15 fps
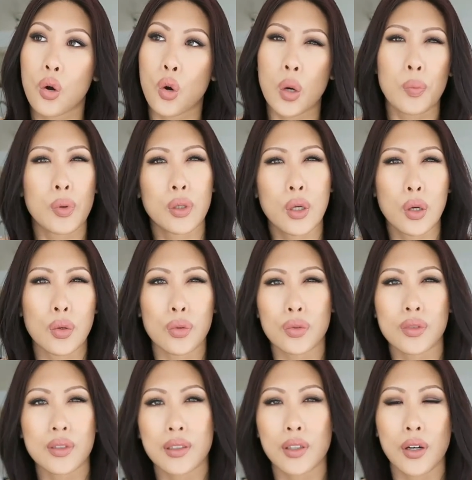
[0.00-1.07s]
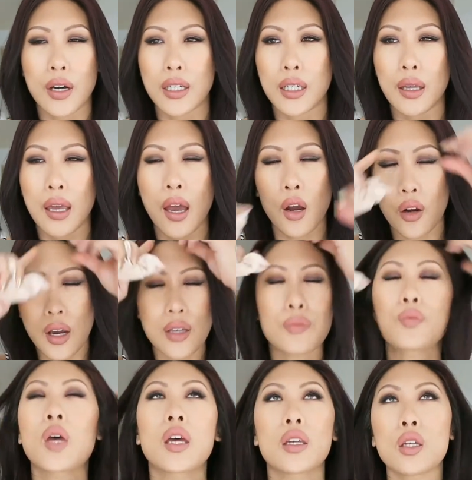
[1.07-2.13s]
corporate owned or any, or
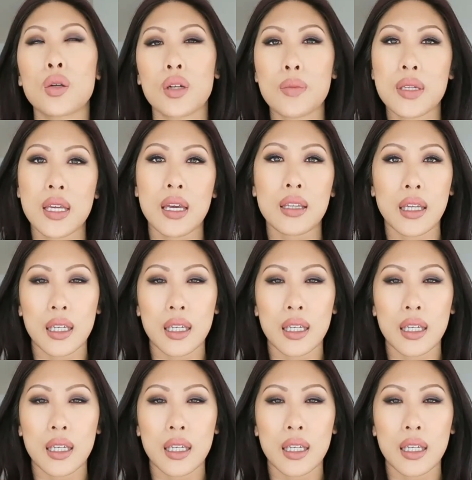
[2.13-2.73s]
you know what I'm saying?